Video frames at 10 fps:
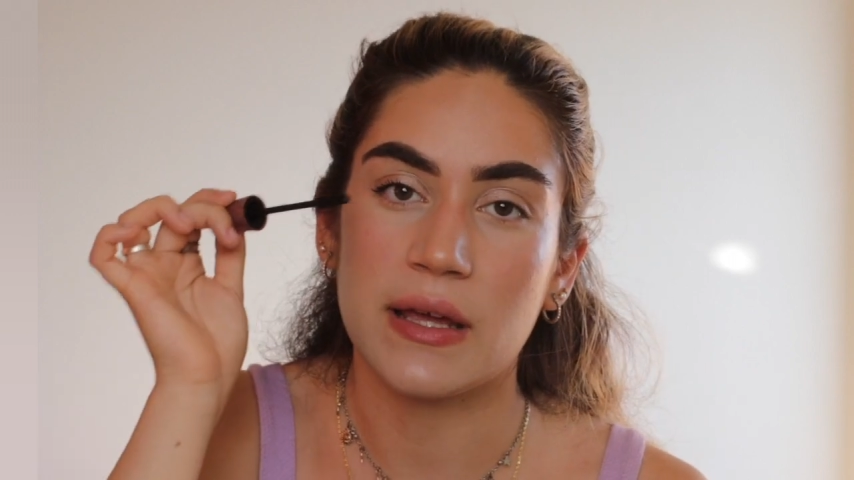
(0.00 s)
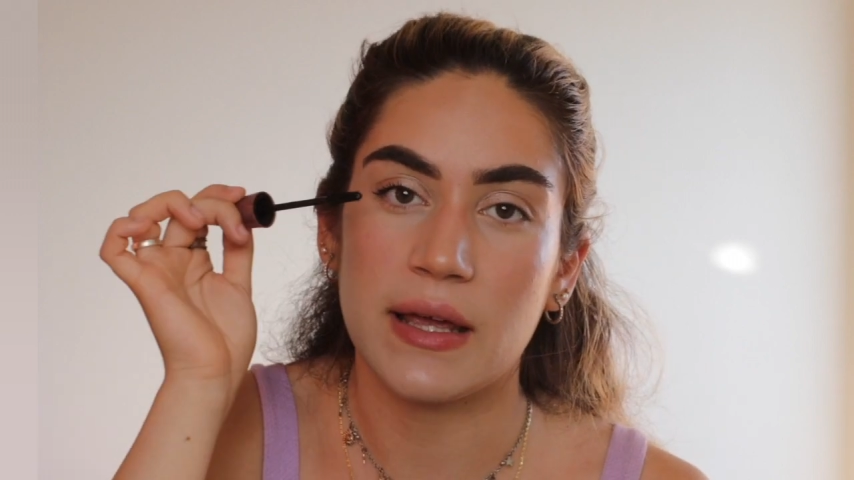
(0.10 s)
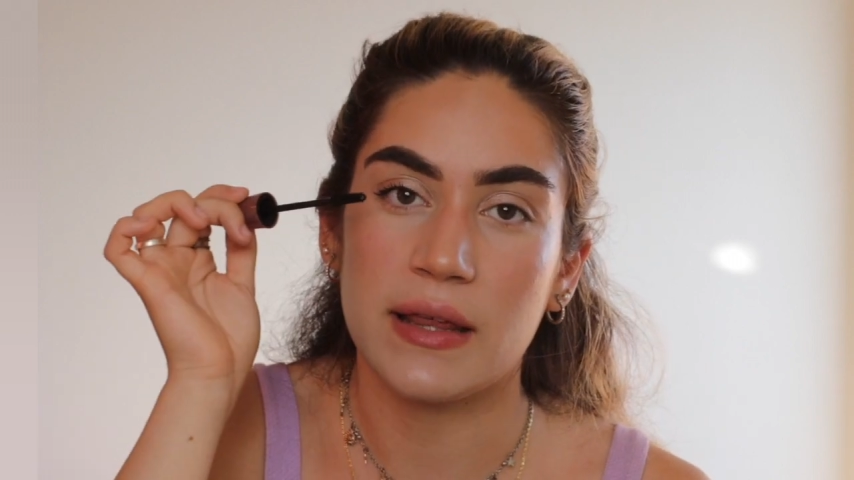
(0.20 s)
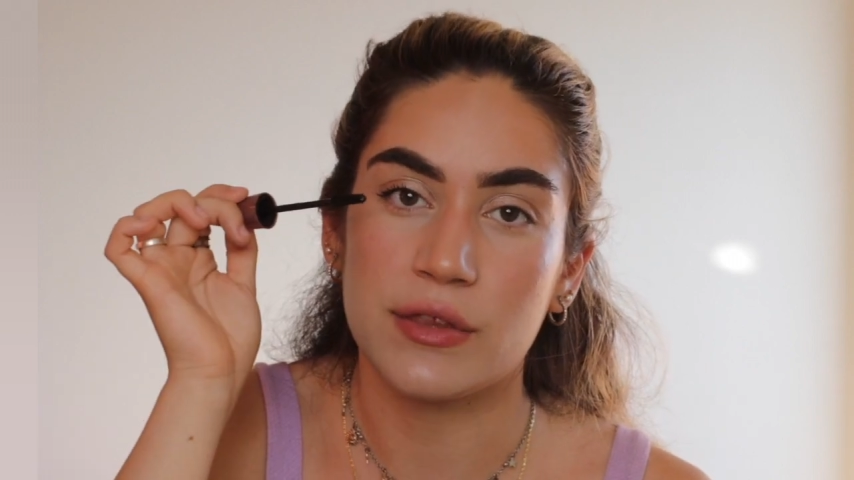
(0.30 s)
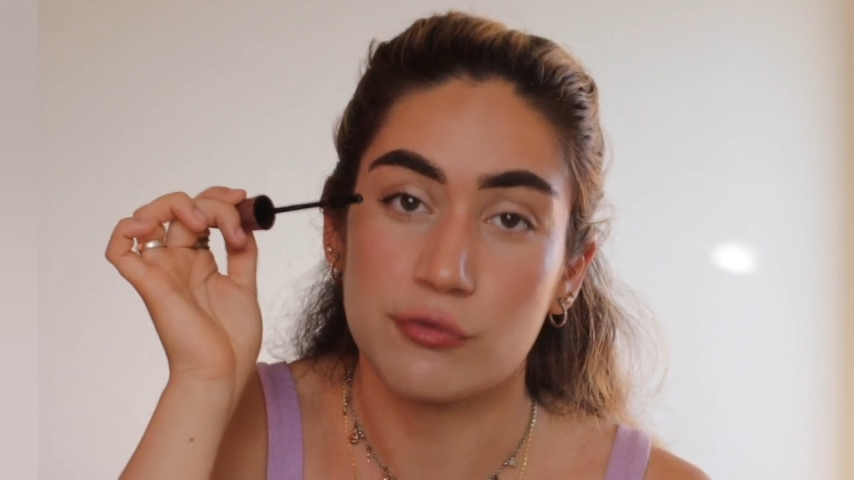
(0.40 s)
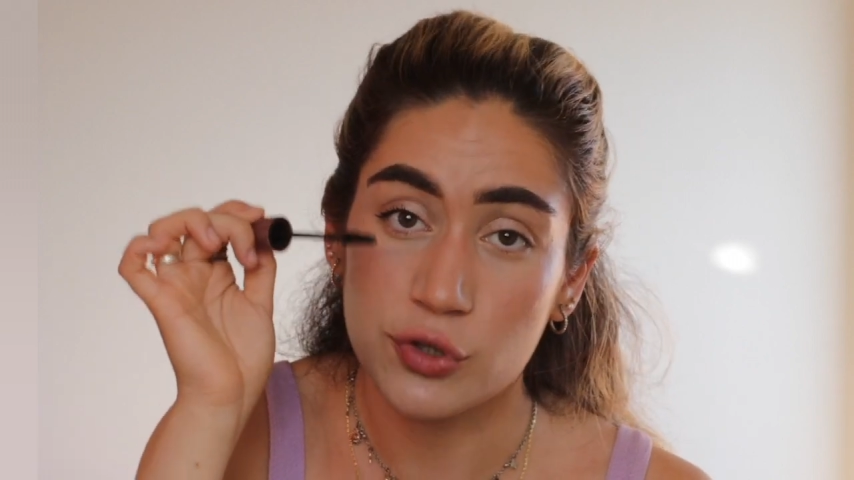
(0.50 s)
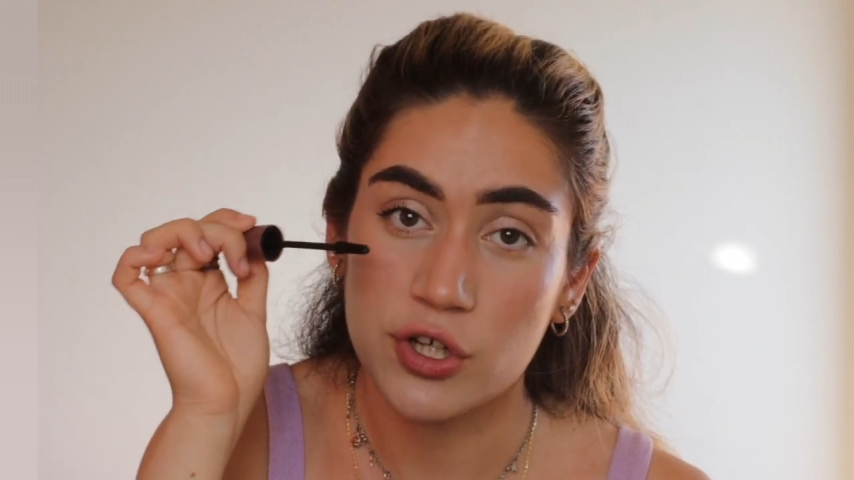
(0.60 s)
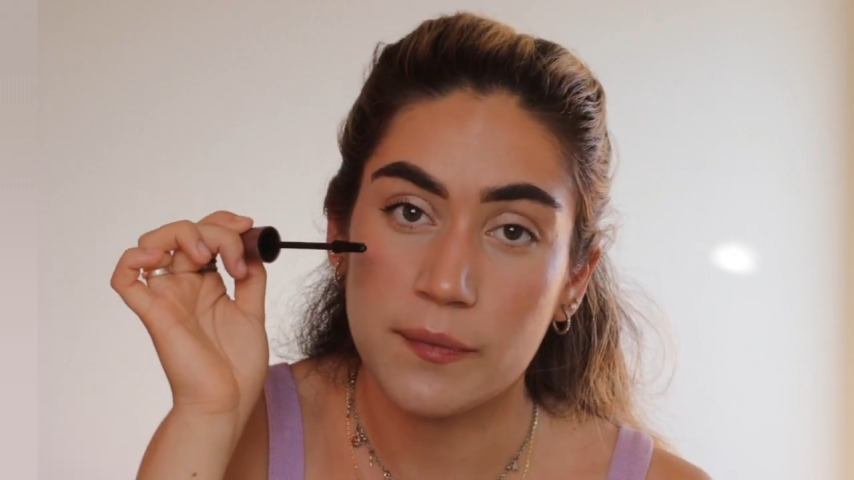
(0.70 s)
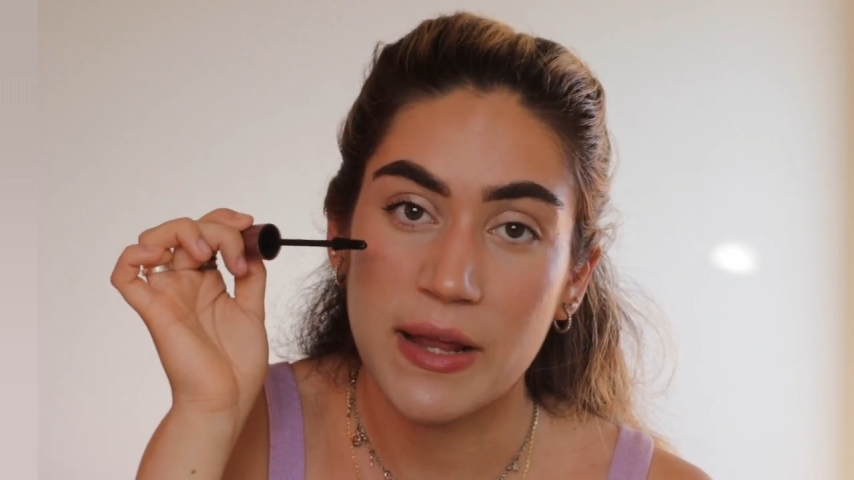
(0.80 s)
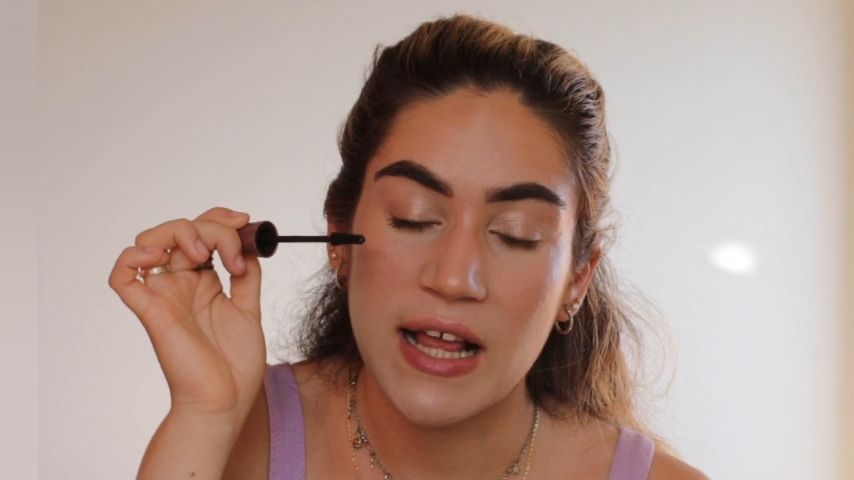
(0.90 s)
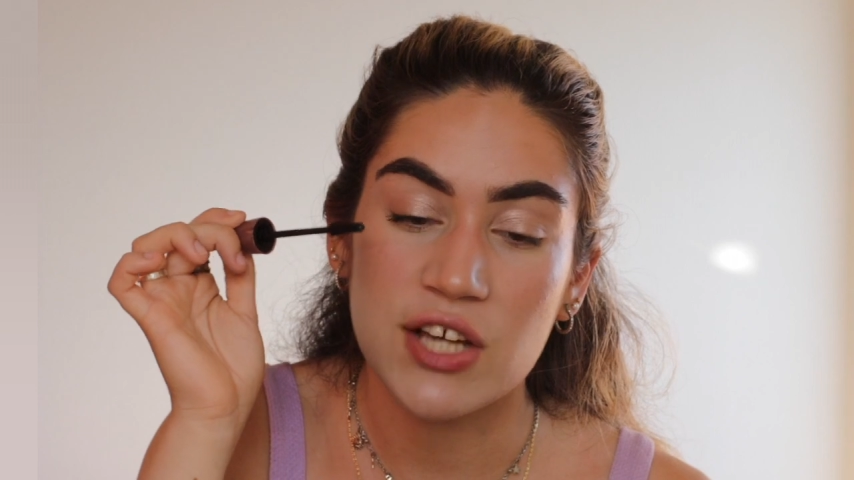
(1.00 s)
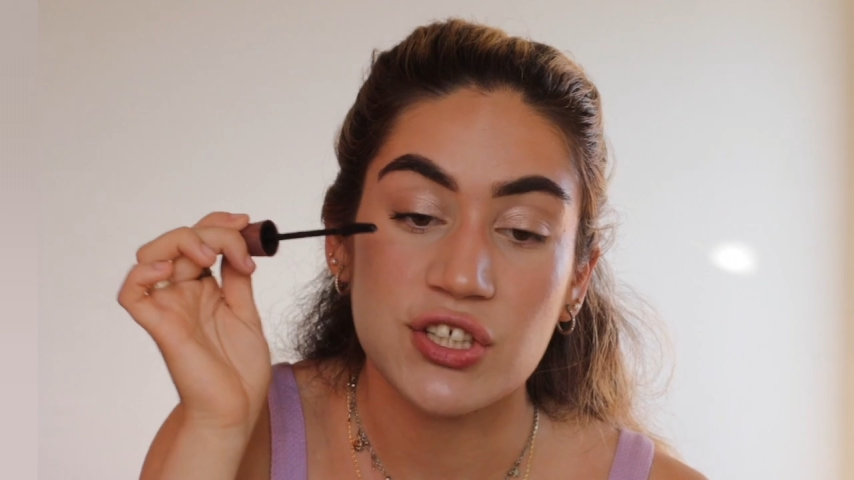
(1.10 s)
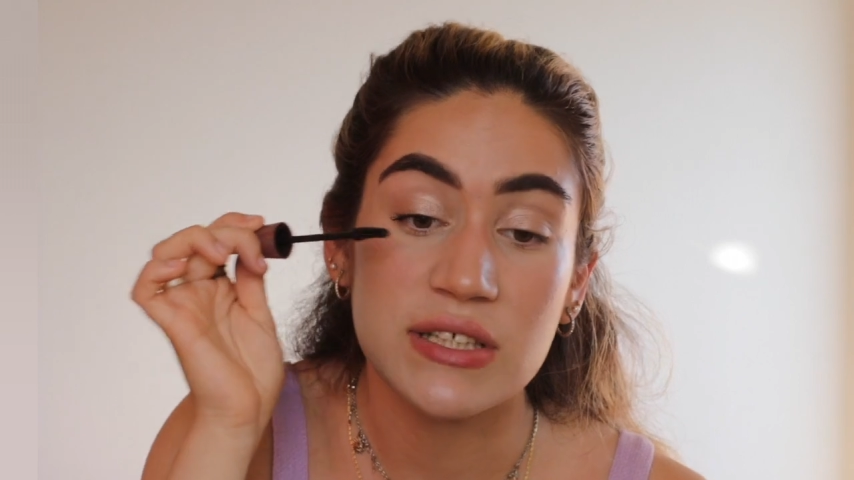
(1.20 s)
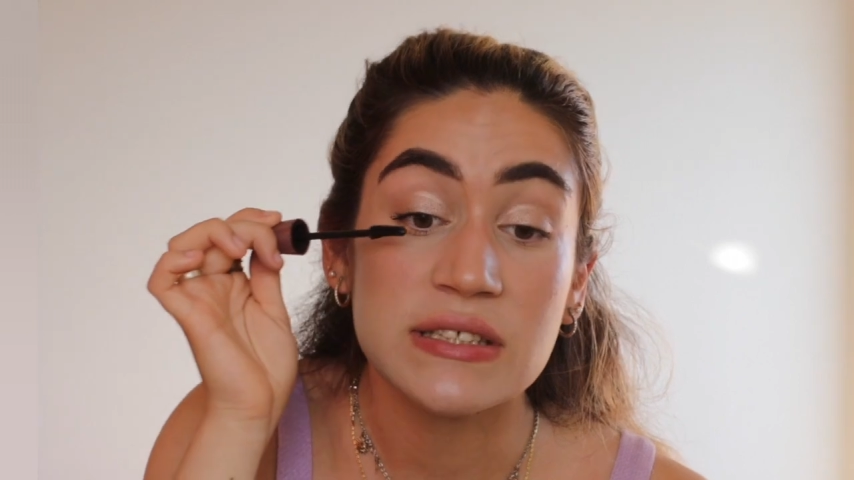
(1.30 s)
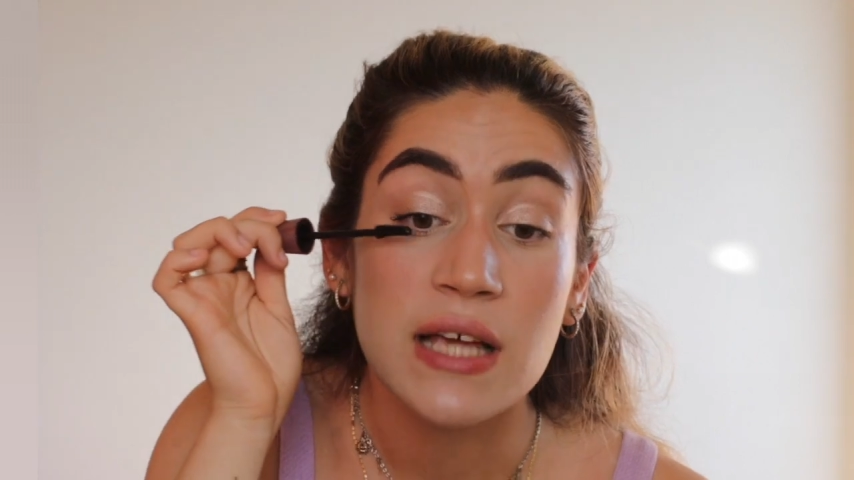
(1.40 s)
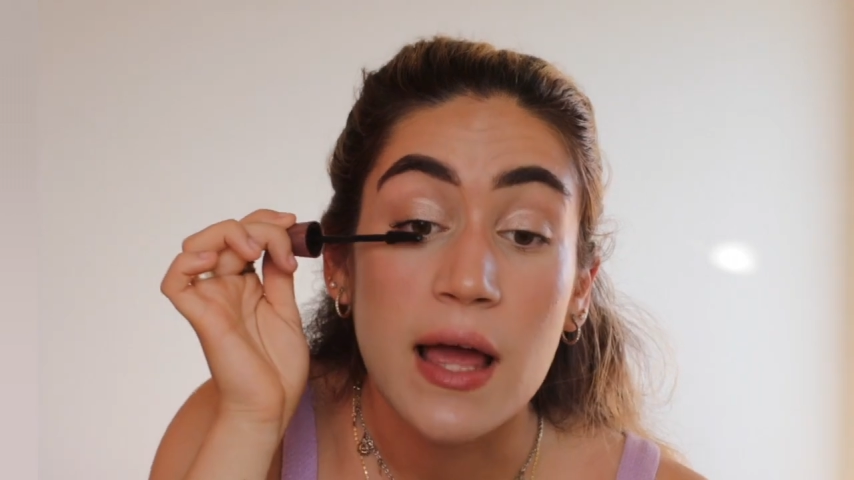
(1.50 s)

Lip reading: in the root of my lashes,